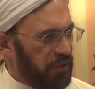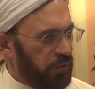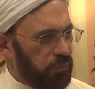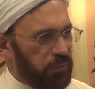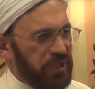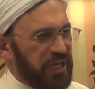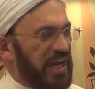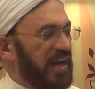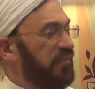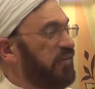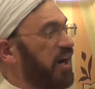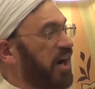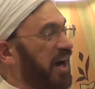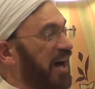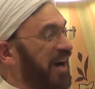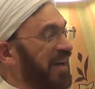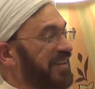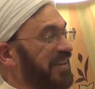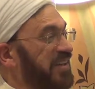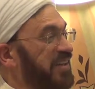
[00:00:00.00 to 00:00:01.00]
We have
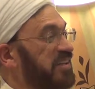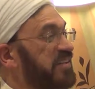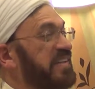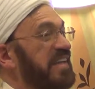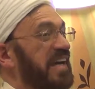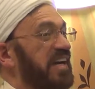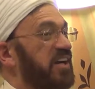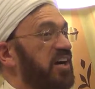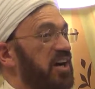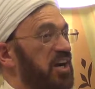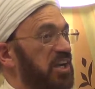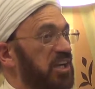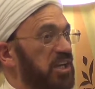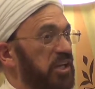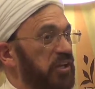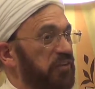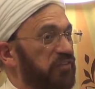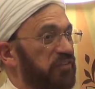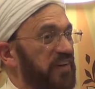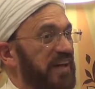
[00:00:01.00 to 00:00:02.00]
other
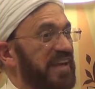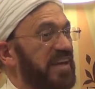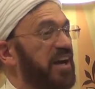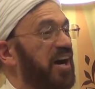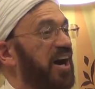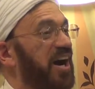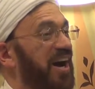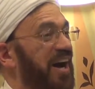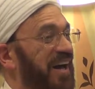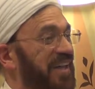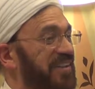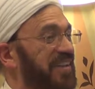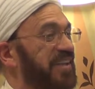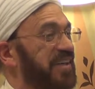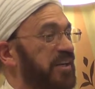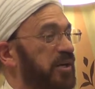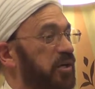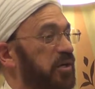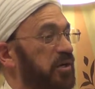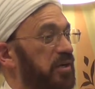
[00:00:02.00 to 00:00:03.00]
takalif and
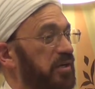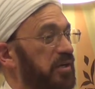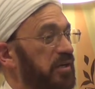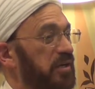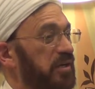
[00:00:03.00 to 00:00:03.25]
other